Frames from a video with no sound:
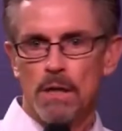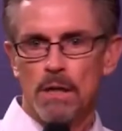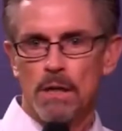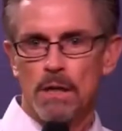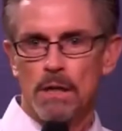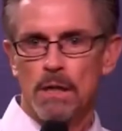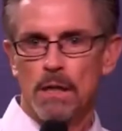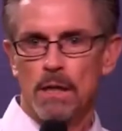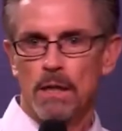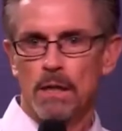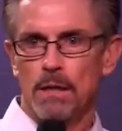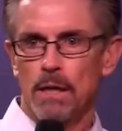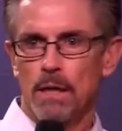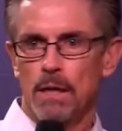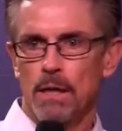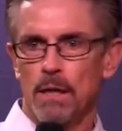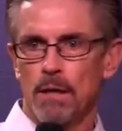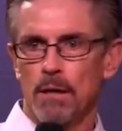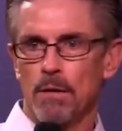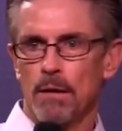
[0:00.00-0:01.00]
And
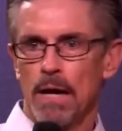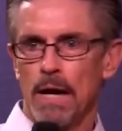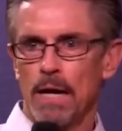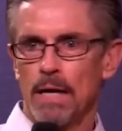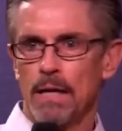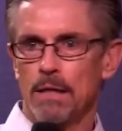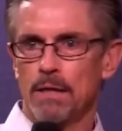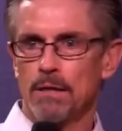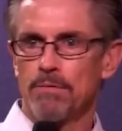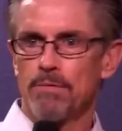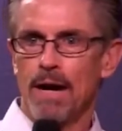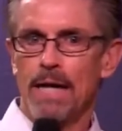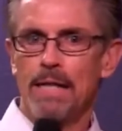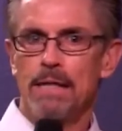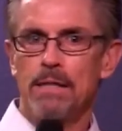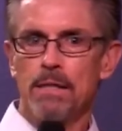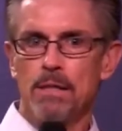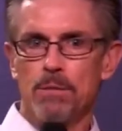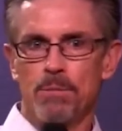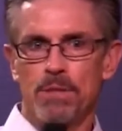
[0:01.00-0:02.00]
I had
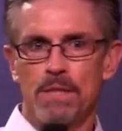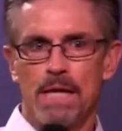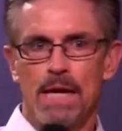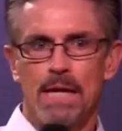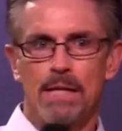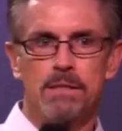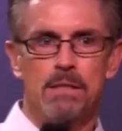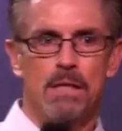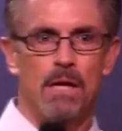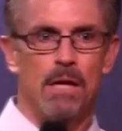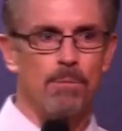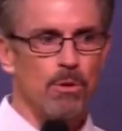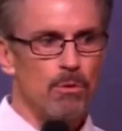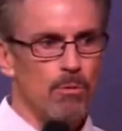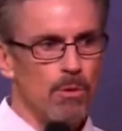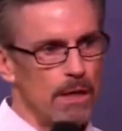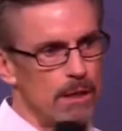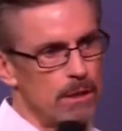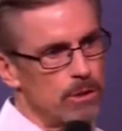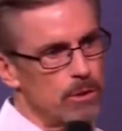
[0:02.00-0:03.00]
invited him at that time. I
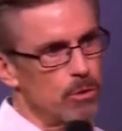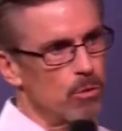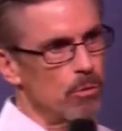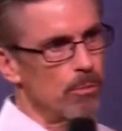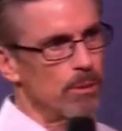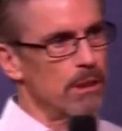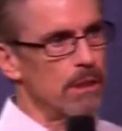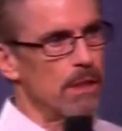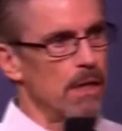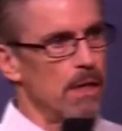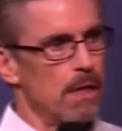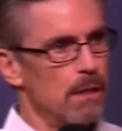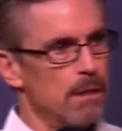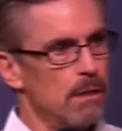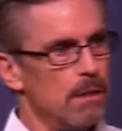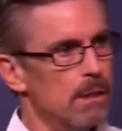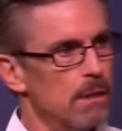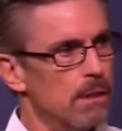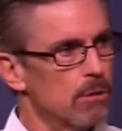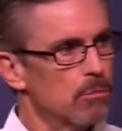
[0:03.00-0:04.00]
ran into him
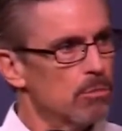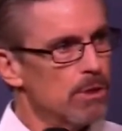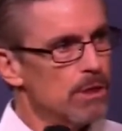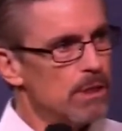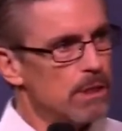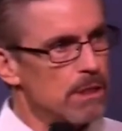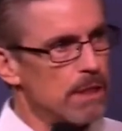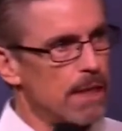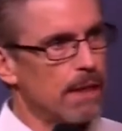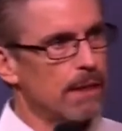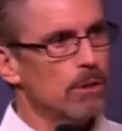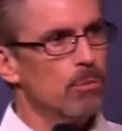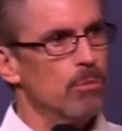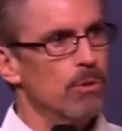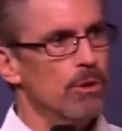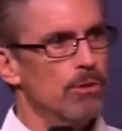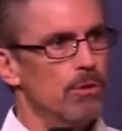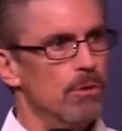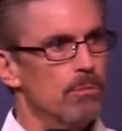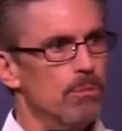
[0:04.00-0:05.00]
again and reconnected
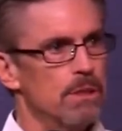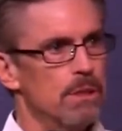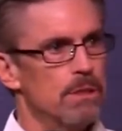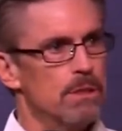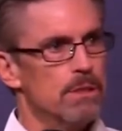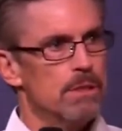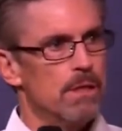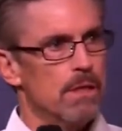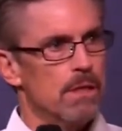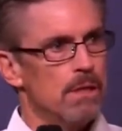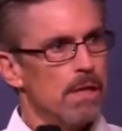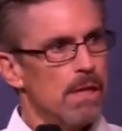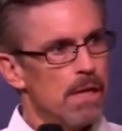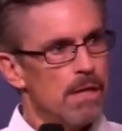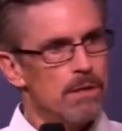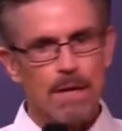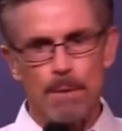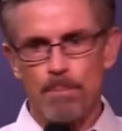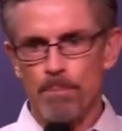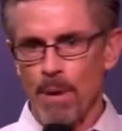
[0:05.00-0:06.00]
with him. And he said,
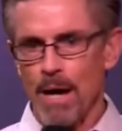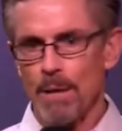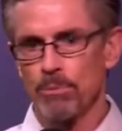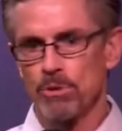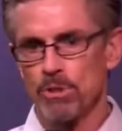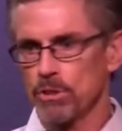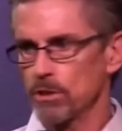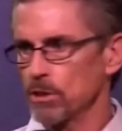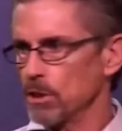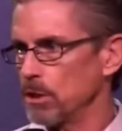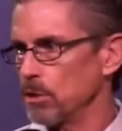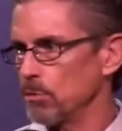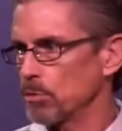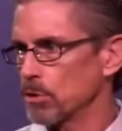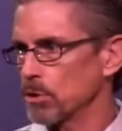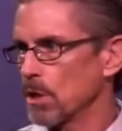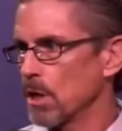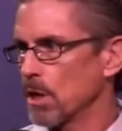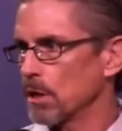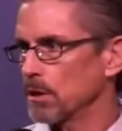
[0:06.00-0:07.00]
hey, that Bible study
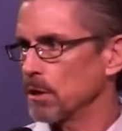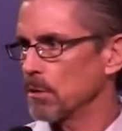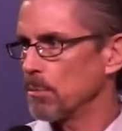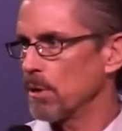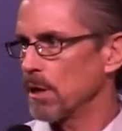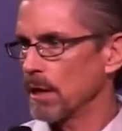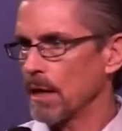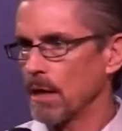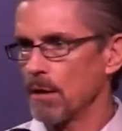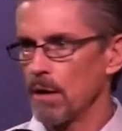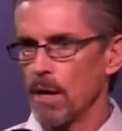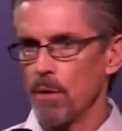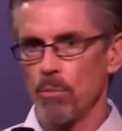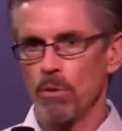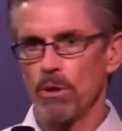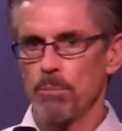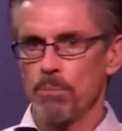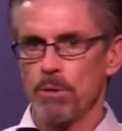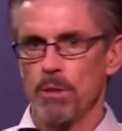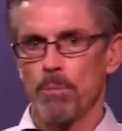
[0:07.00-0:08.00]
we're talking about, I
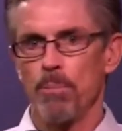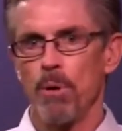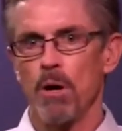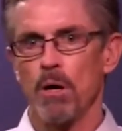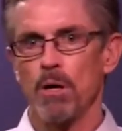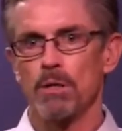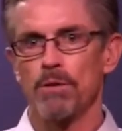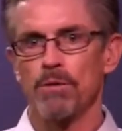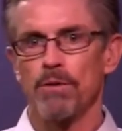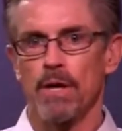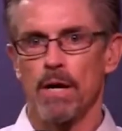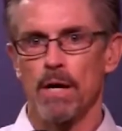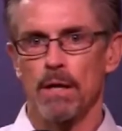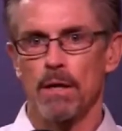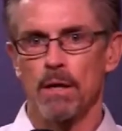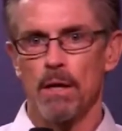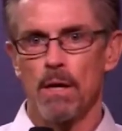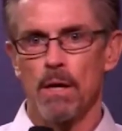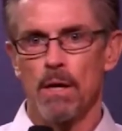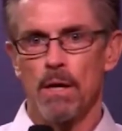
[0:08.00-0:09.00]
want to be a part of
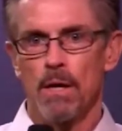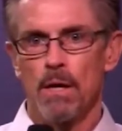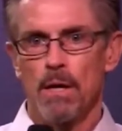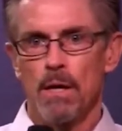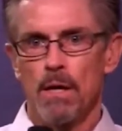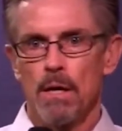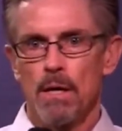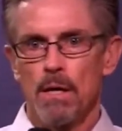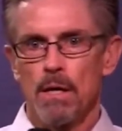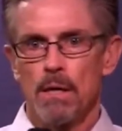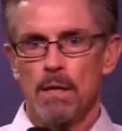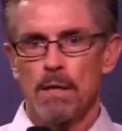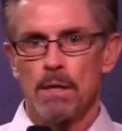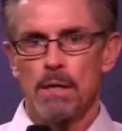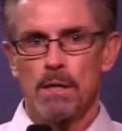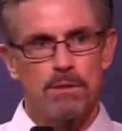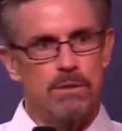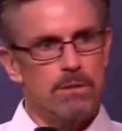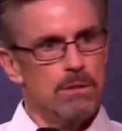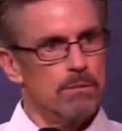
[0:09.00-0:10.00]
that.
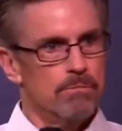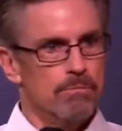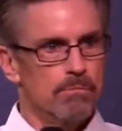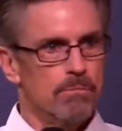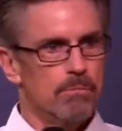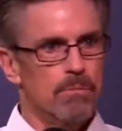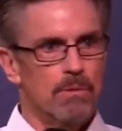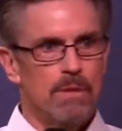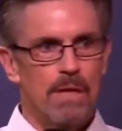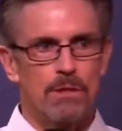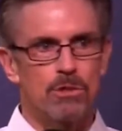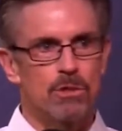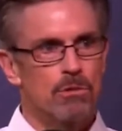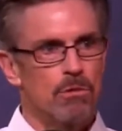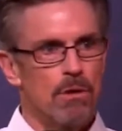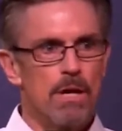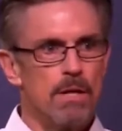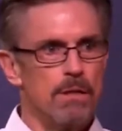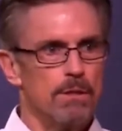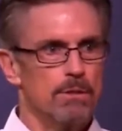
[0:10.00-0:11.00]
I said, that's
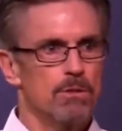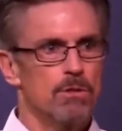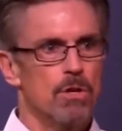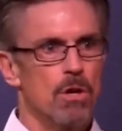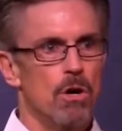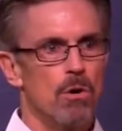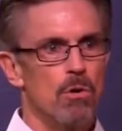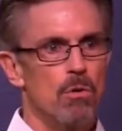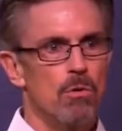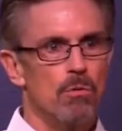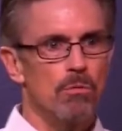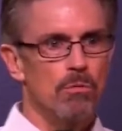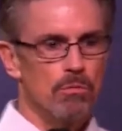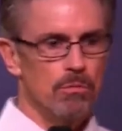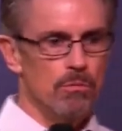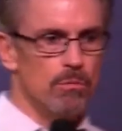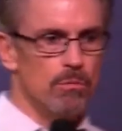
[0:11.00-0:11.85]
great. So